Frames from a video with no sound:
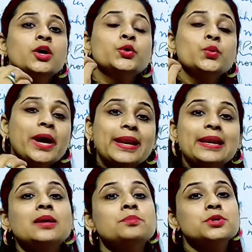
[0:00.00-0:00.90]
to
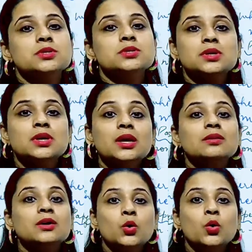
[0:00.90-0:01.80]
any person
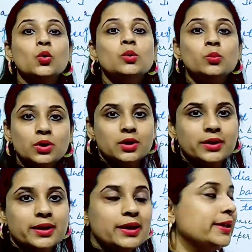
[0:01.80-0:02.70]
in the whole world.